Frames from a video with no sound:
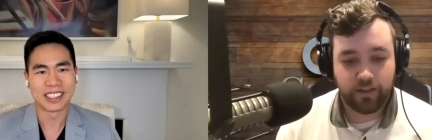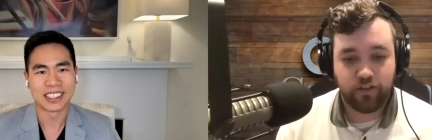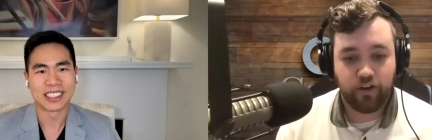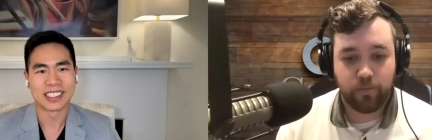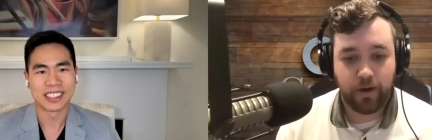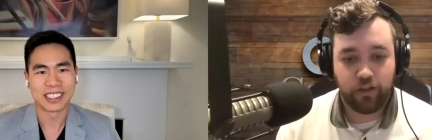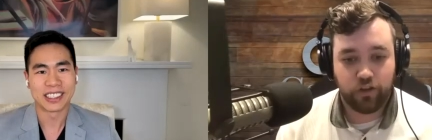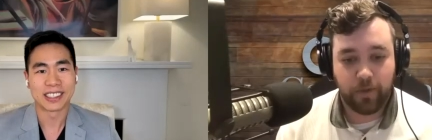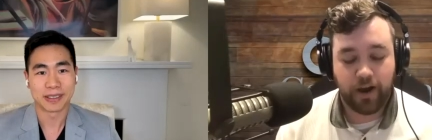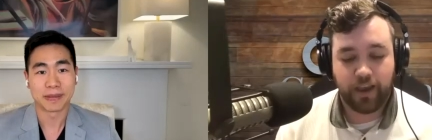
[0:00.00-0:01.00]
Speaker 1: to talk about on
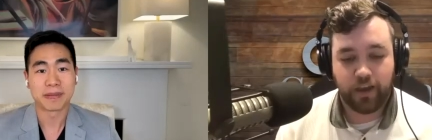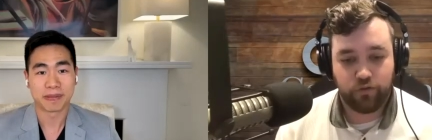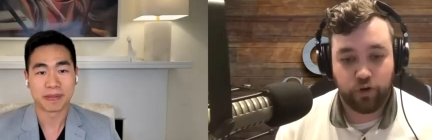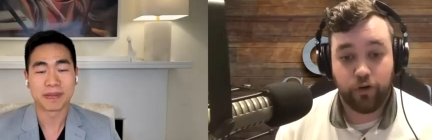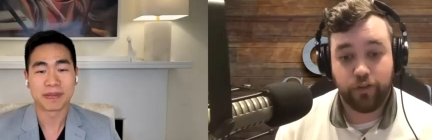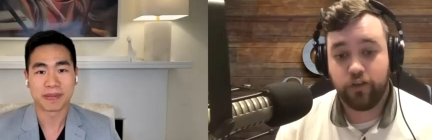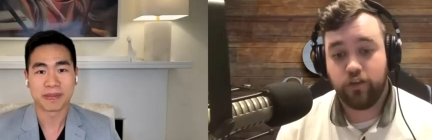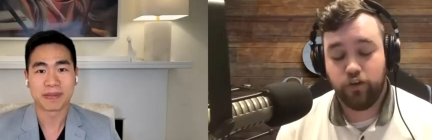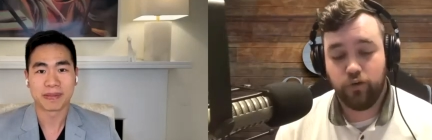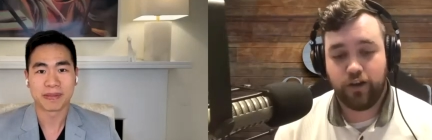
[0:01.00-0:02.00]
this podcast,
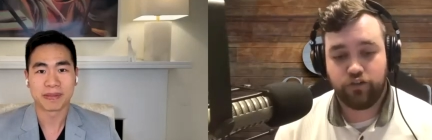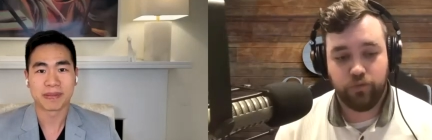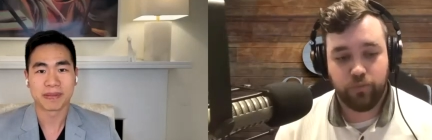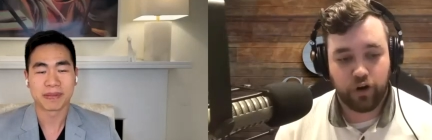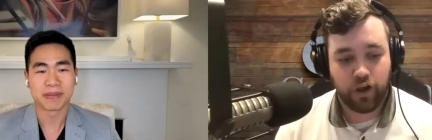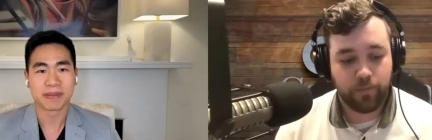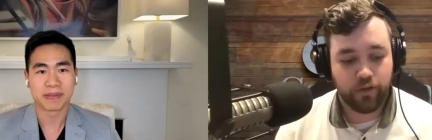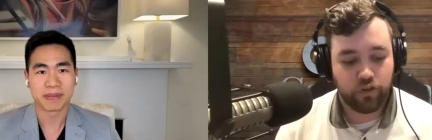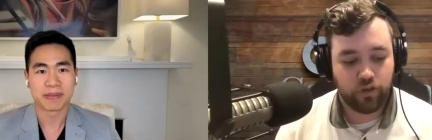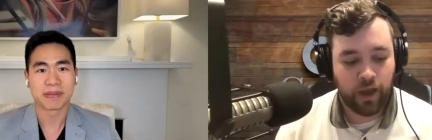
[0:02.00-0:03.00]
regardless, and you actually brought up
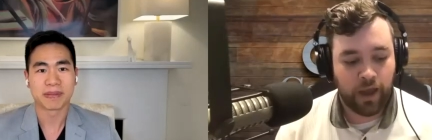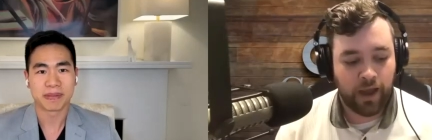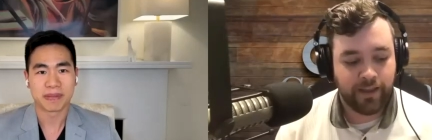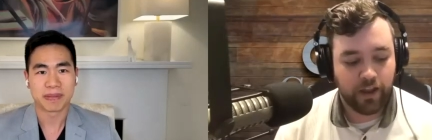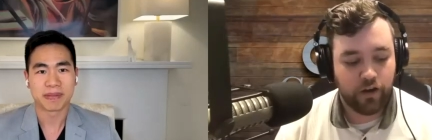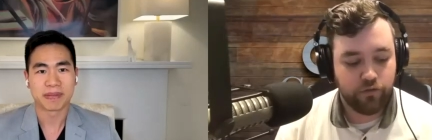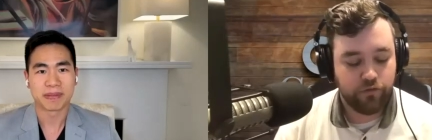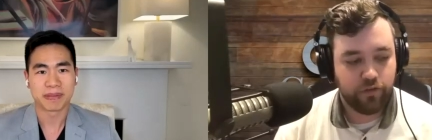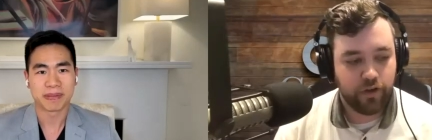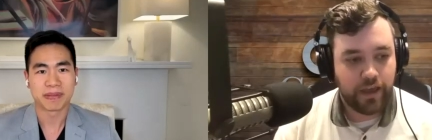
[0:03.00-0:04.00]
is uh, I
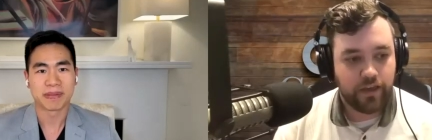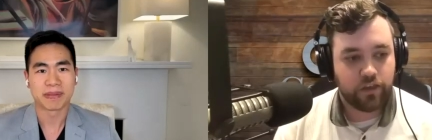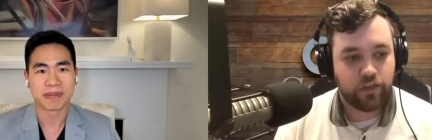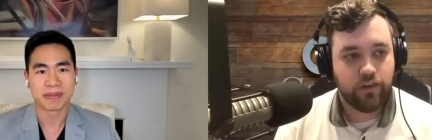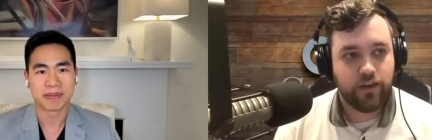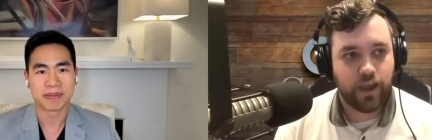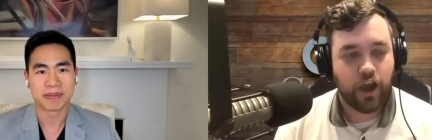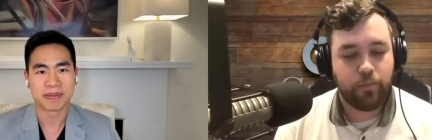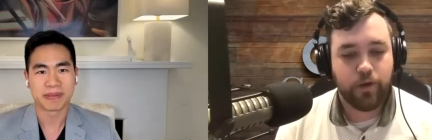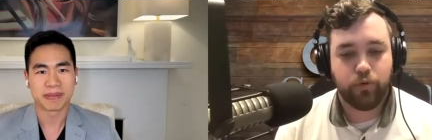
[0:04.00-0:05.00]
love seeing
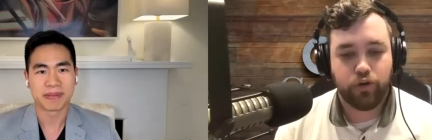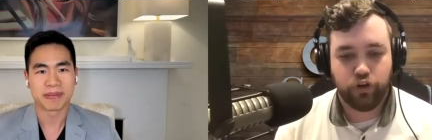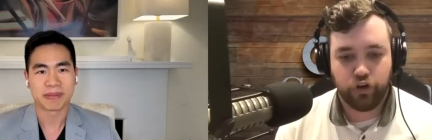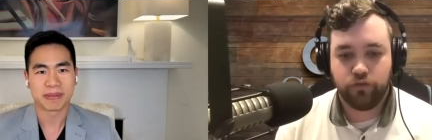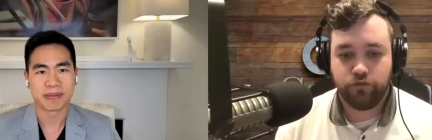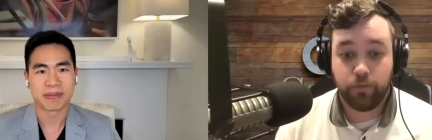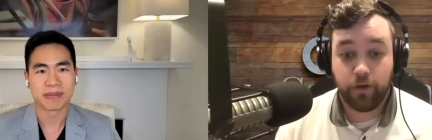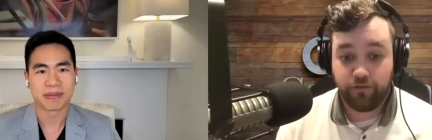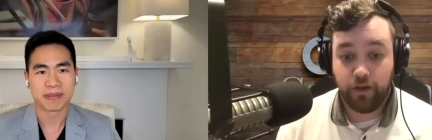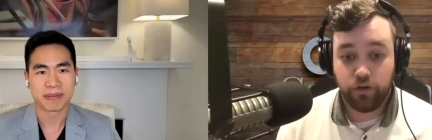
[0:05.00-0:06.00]
how people learn from
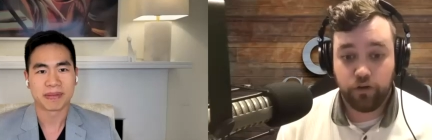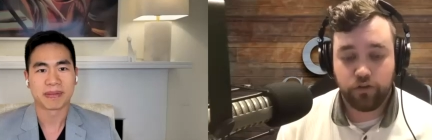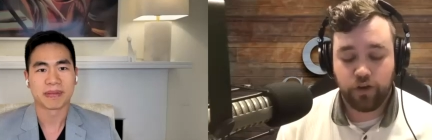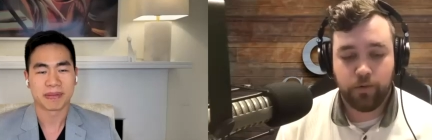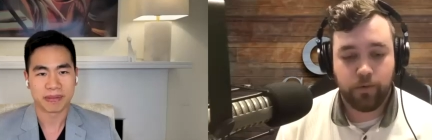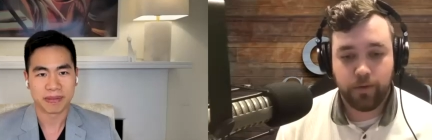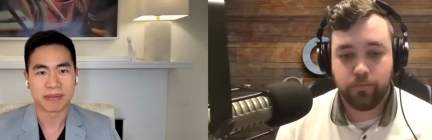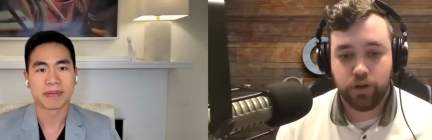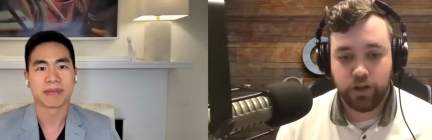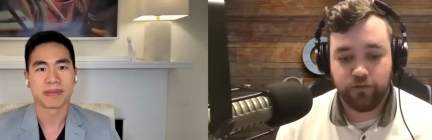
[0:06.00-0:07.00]
their failures. I'm a
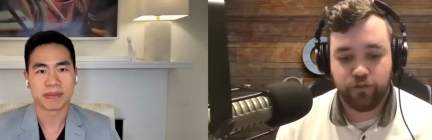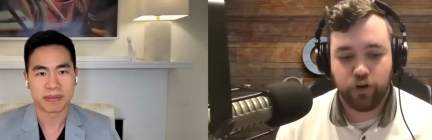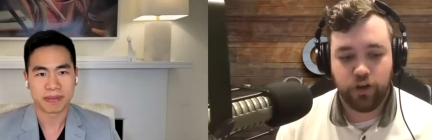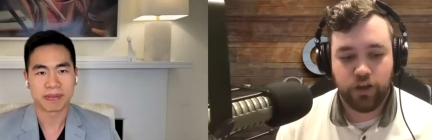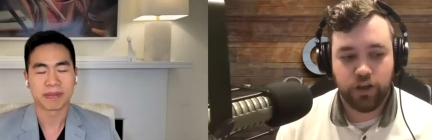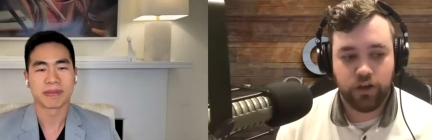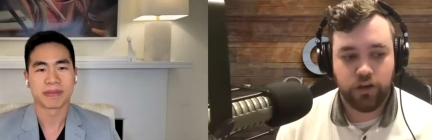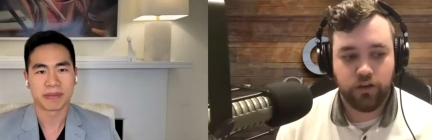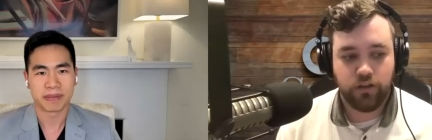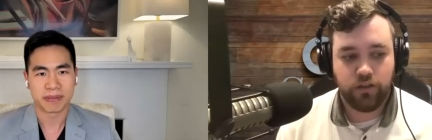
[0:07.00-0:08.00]
big believer
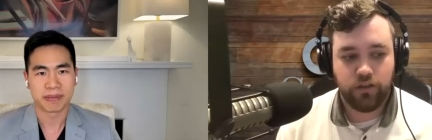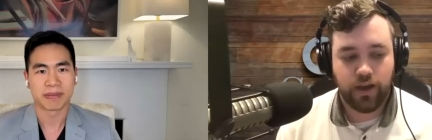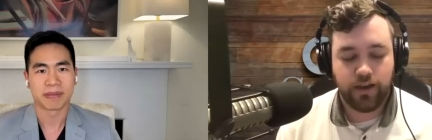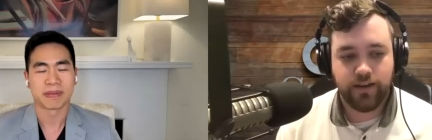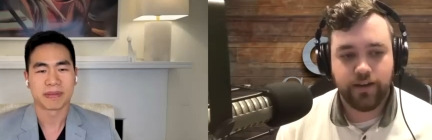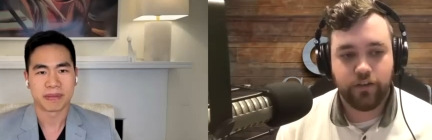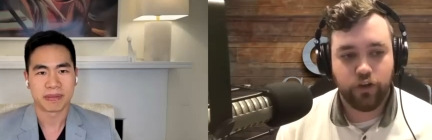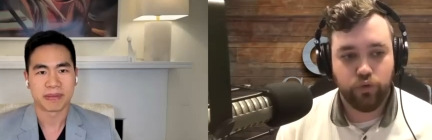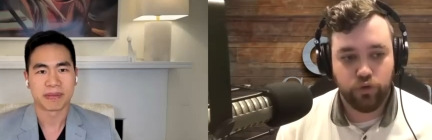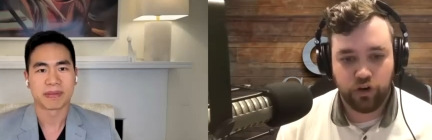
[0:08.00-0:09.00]
in the idea
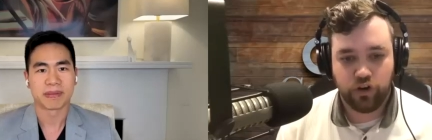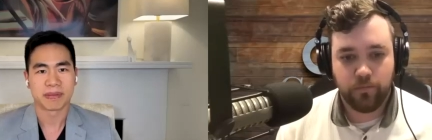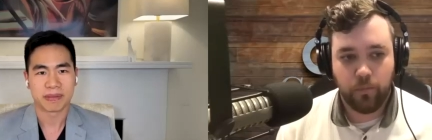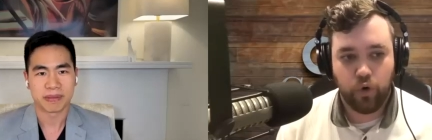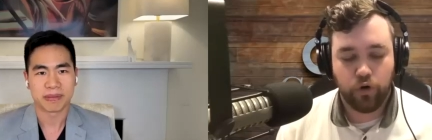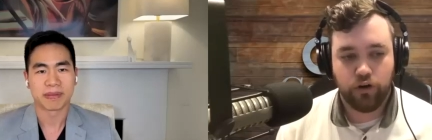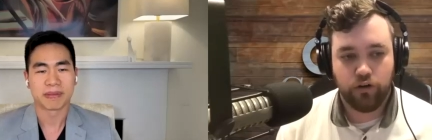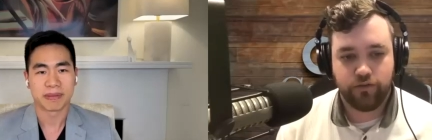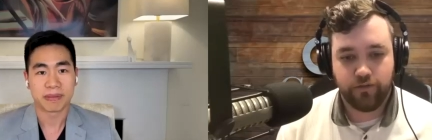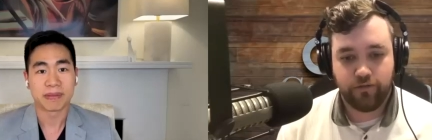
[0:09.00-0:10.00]
that you learn
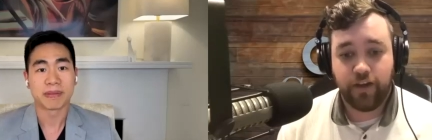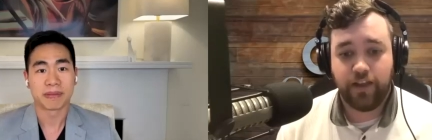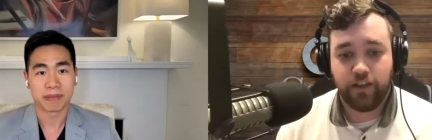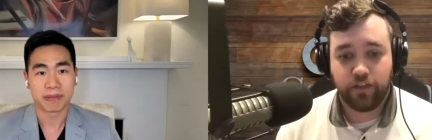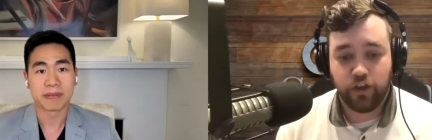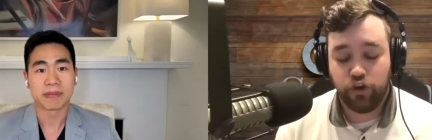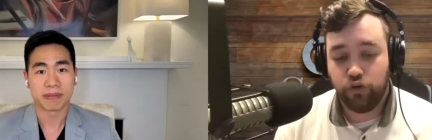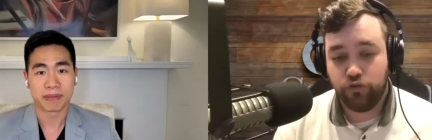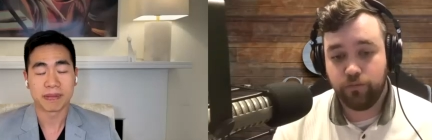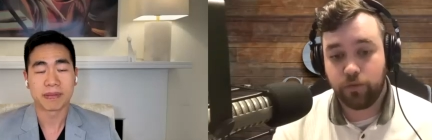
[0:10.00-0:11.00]
more from failing than you
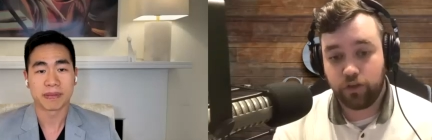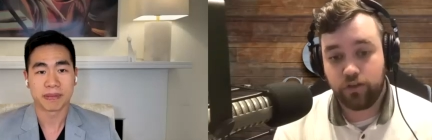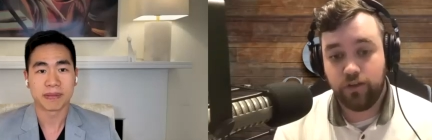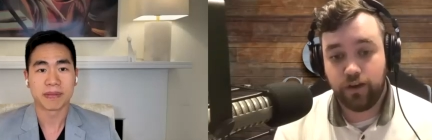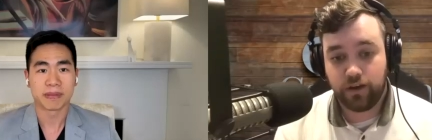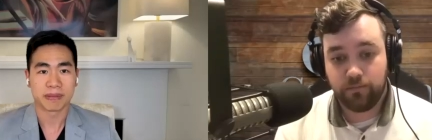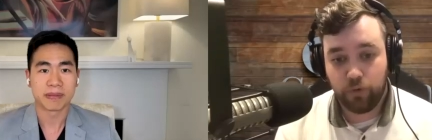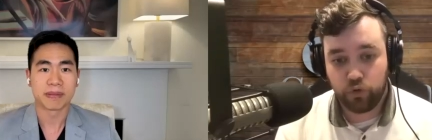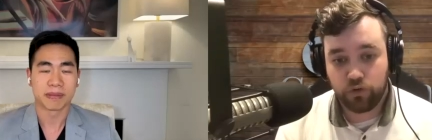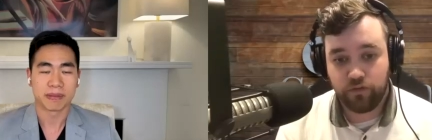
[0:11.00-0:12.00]
do from succeeding
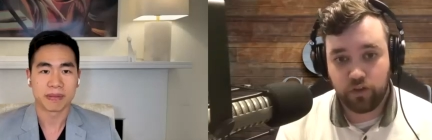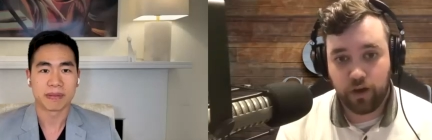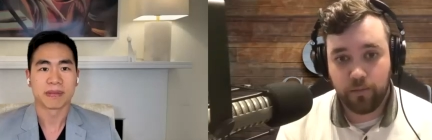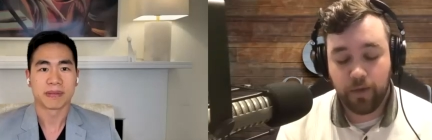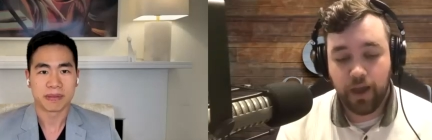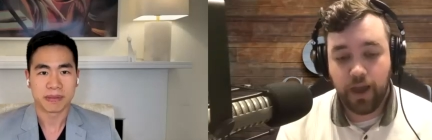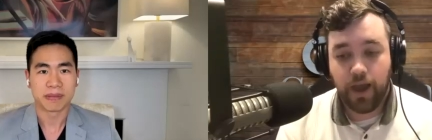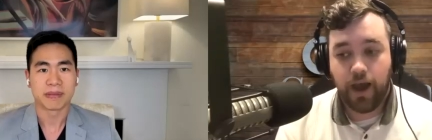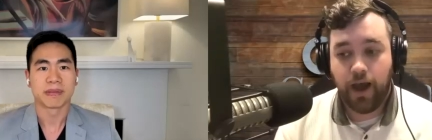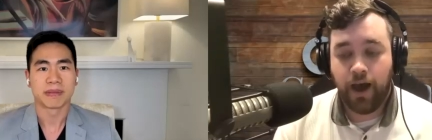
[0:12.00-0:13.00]
most of the time.
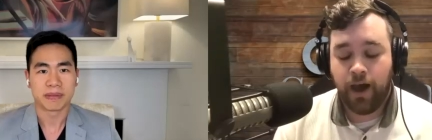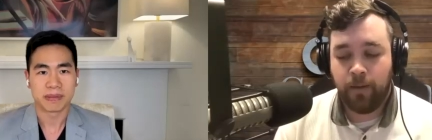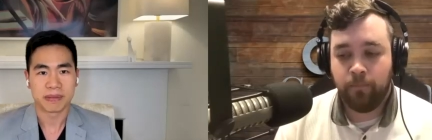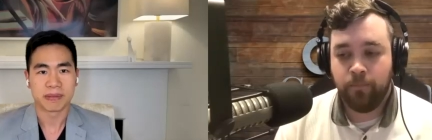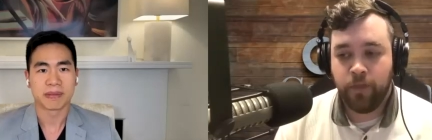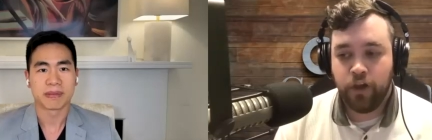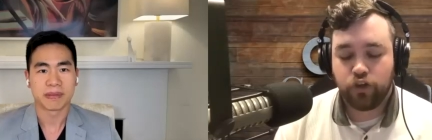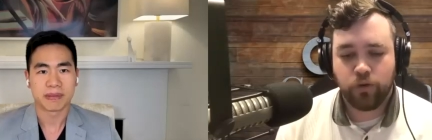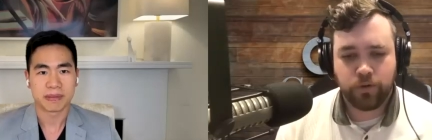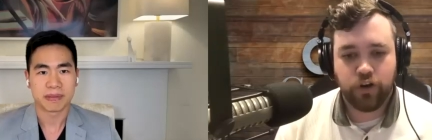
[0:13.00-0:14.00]
Um,
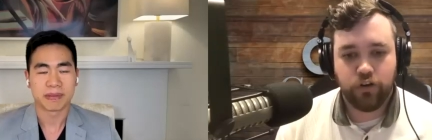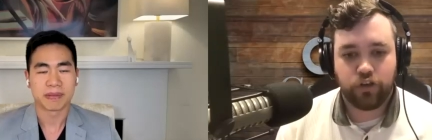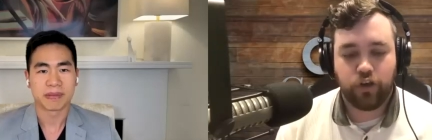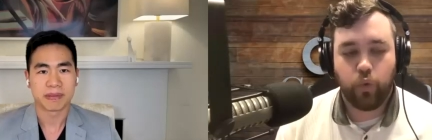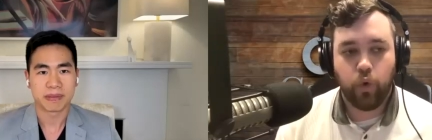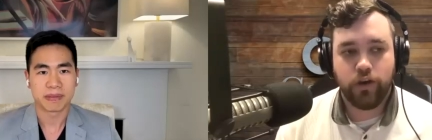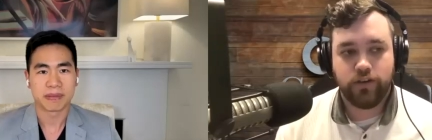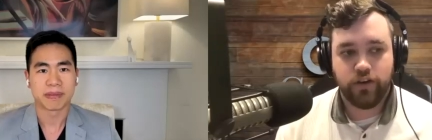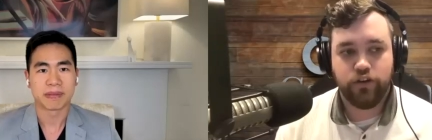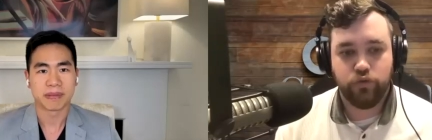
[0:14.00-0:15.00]
so I'm curious, like,
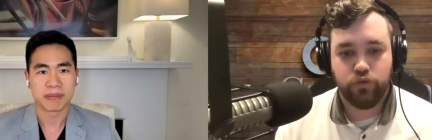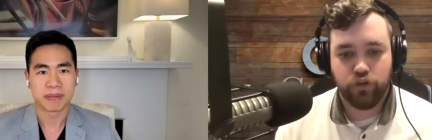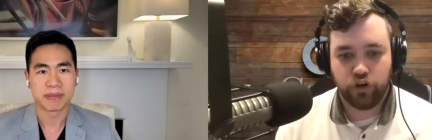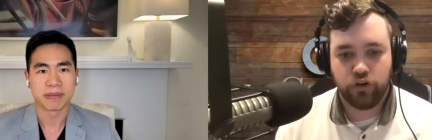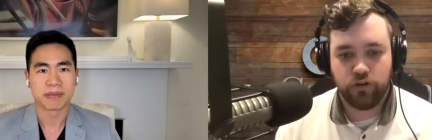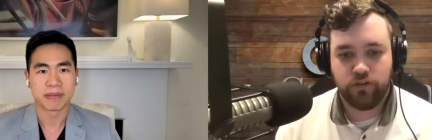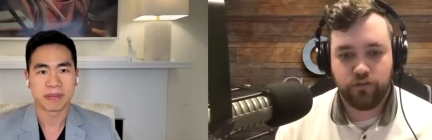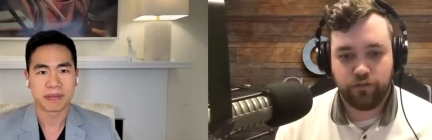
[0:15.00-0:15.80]
what did you learn